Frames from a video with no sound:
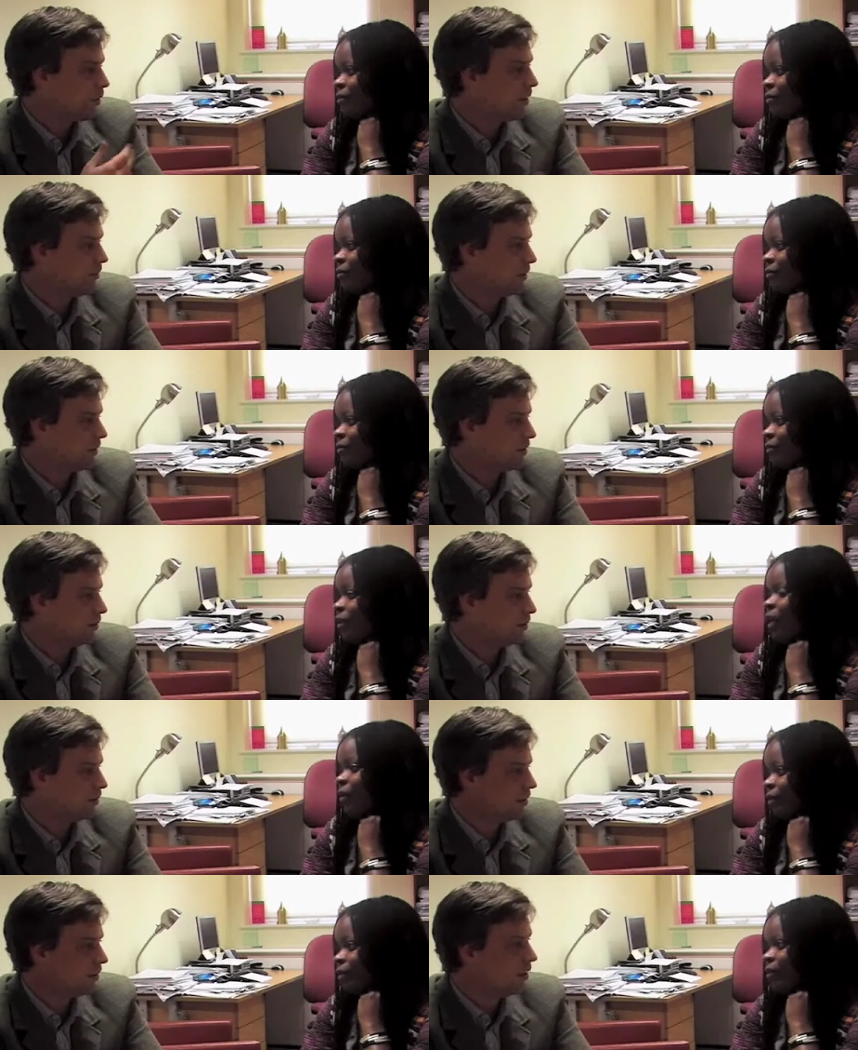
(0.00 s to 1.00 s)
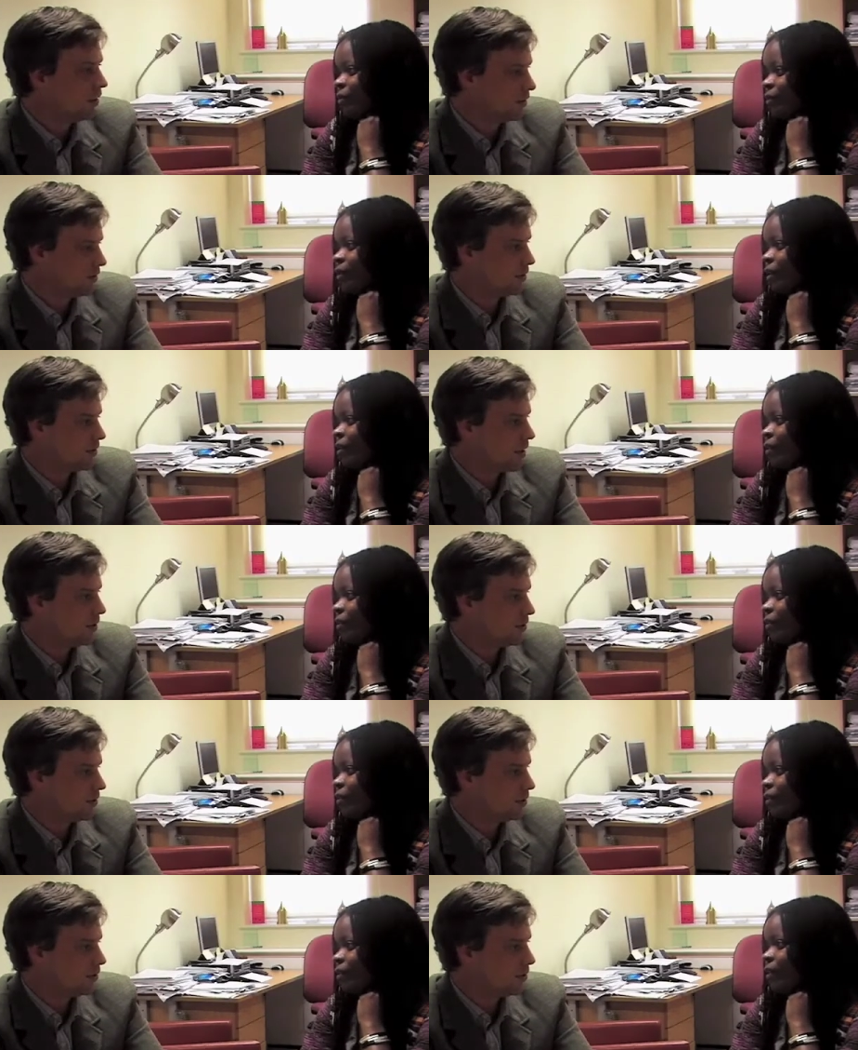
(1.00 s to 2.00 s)
Speaker 1: in private your yeah.
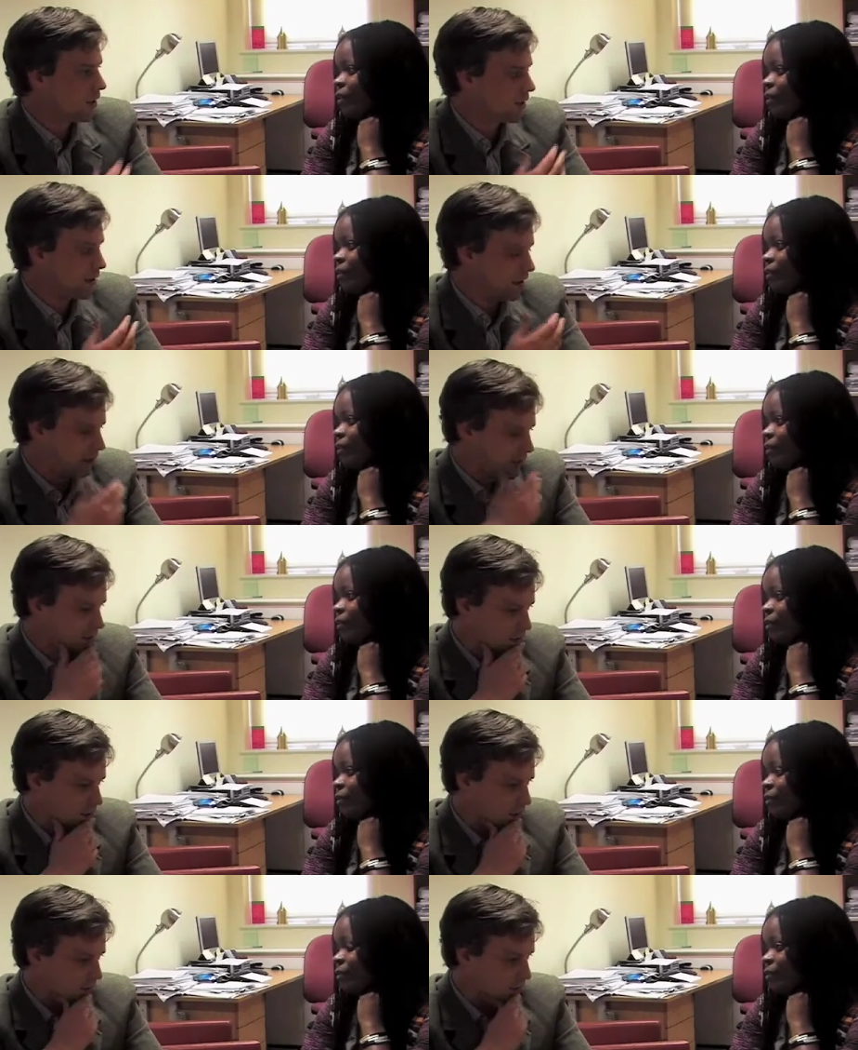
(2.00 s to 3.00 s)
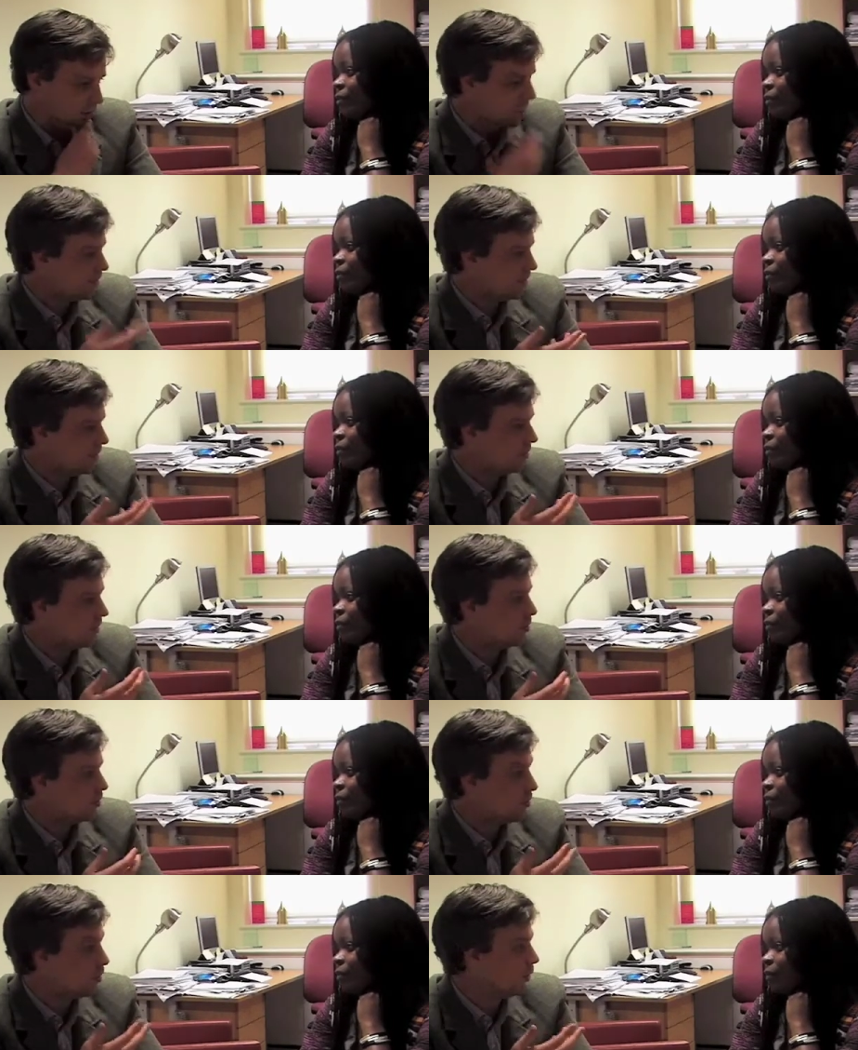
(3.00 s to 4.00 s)
discussions, which yeah. I think it's you know it's it's, it's, a,
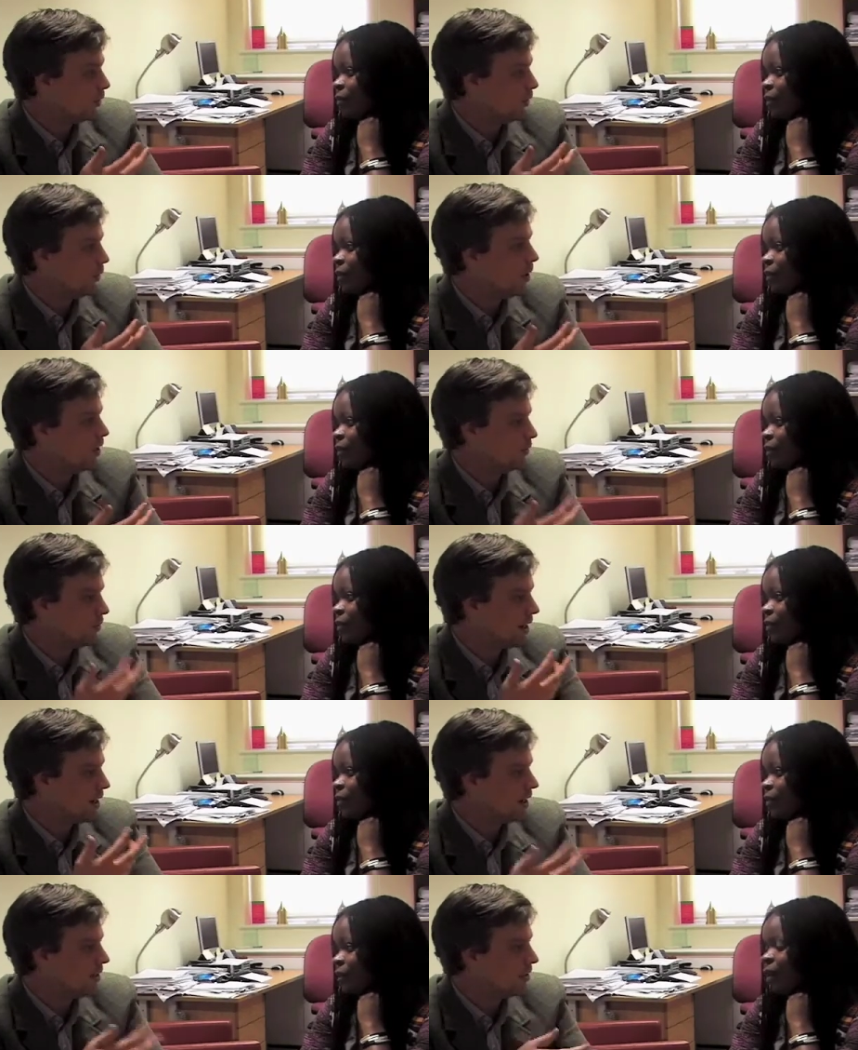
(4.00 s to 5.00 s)
it's a blot in the world really. I yeah.